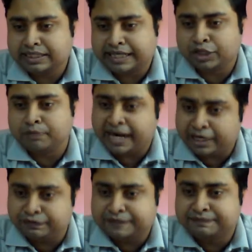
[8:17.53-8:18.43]
It will be
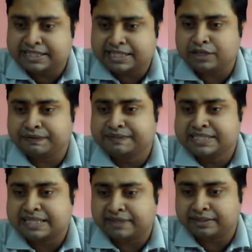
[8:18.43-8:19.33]
around 56 or
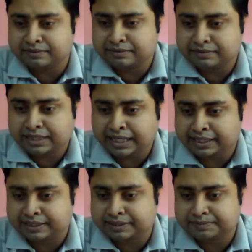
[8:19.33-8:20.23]
57.
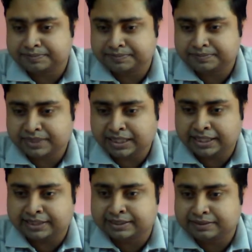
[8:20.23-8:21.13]
Correct.
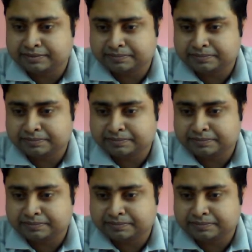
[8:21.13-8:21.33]
Correct.